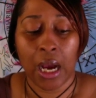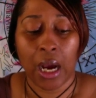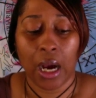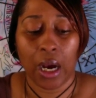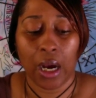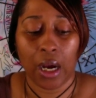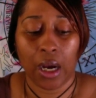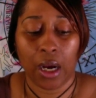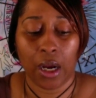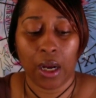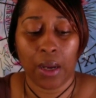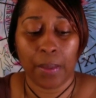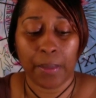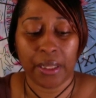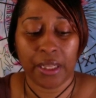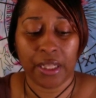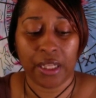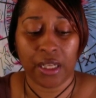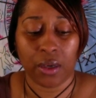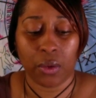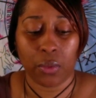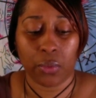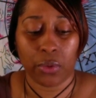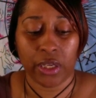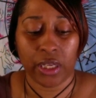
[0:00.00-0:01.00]
Um, and
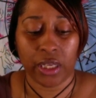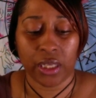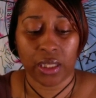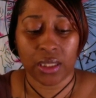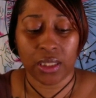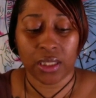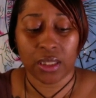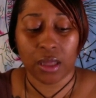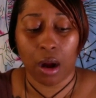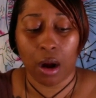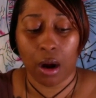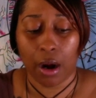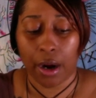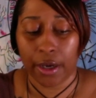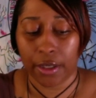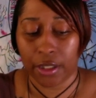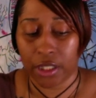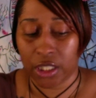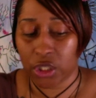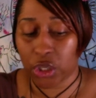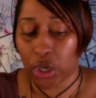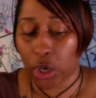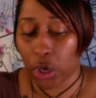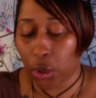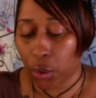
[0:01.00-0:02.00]
then we can start.
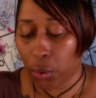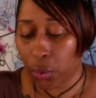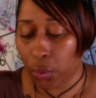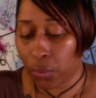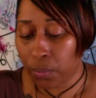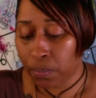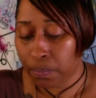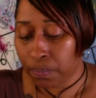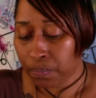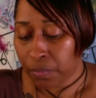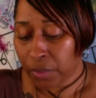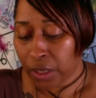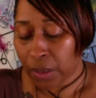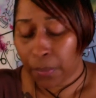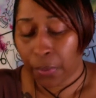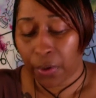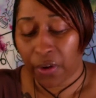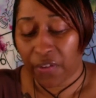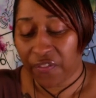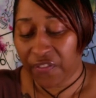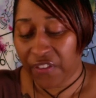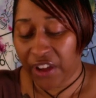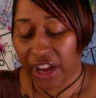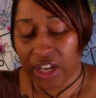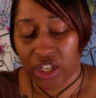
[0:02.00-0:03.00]
So
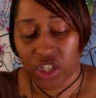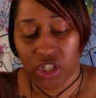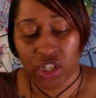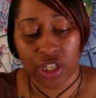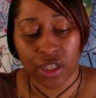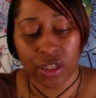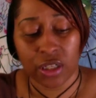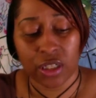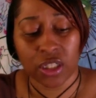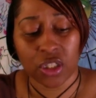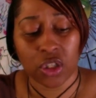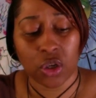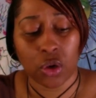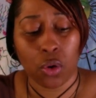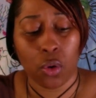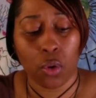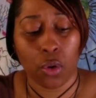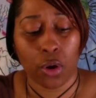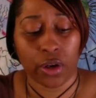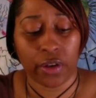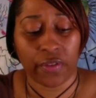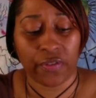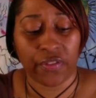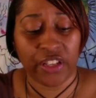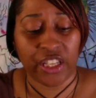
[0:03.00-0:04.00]
perfection is the
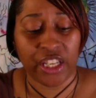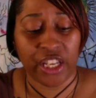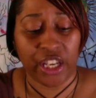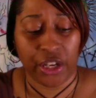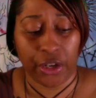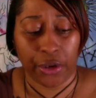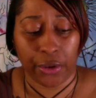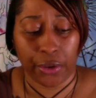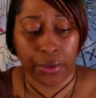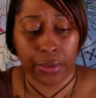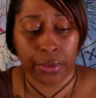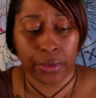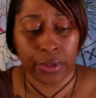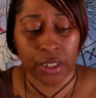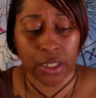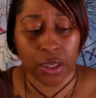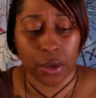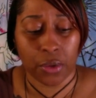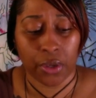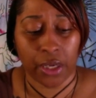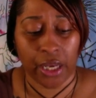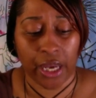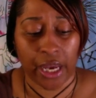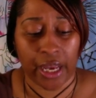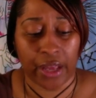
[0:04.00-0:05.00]
Court of Gears,
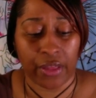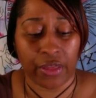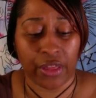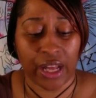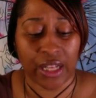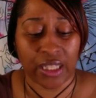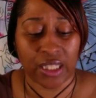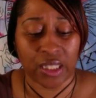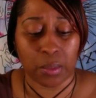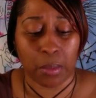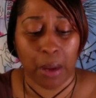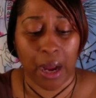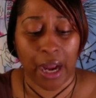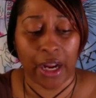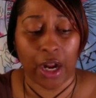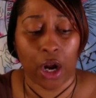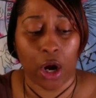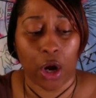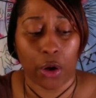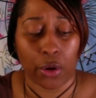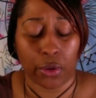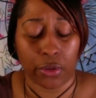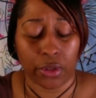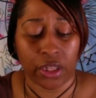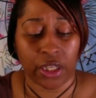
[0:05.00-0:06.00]
okay? That's my
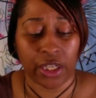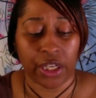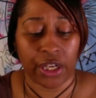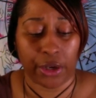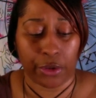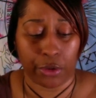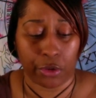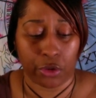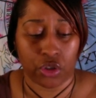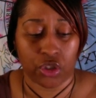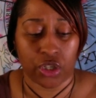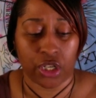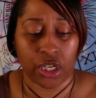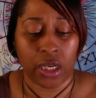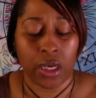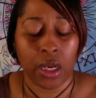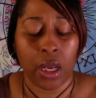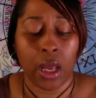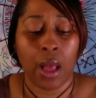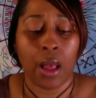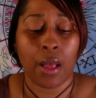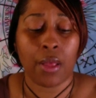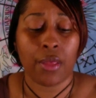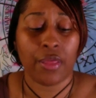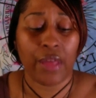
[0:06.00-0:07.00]
earth energy.
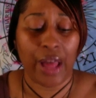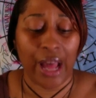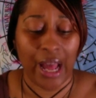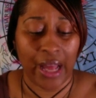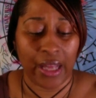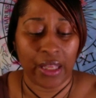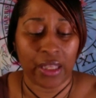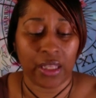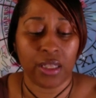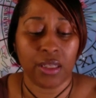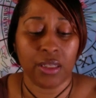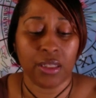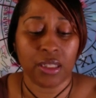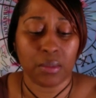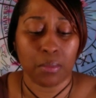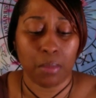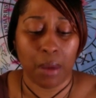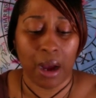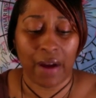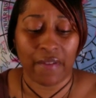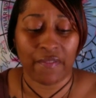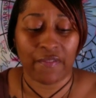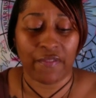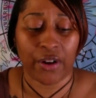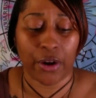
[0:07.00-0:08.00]
That is
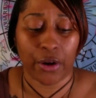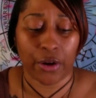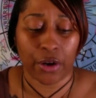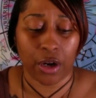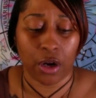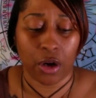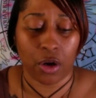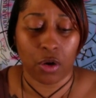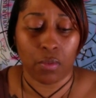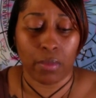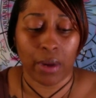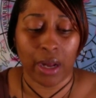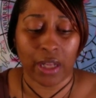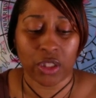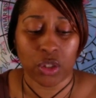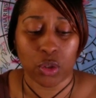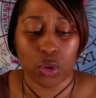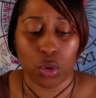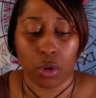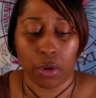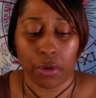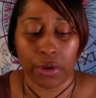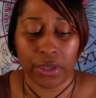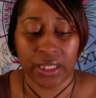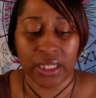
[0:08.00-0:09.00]
my Virgo, my
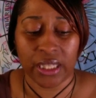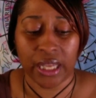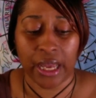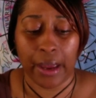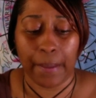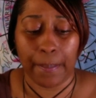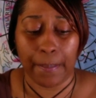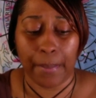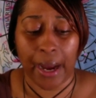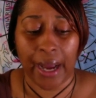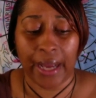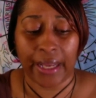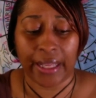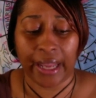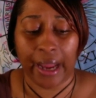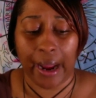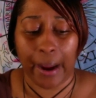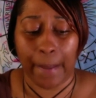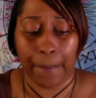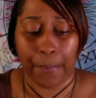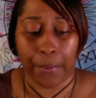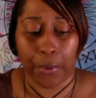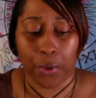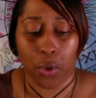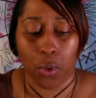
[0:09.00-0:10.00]
Taurus, and my
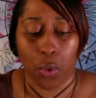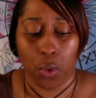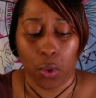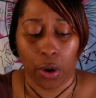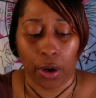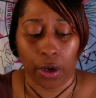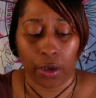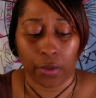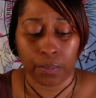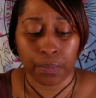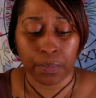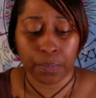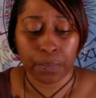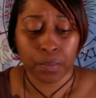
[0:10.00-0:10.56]
Capricorn.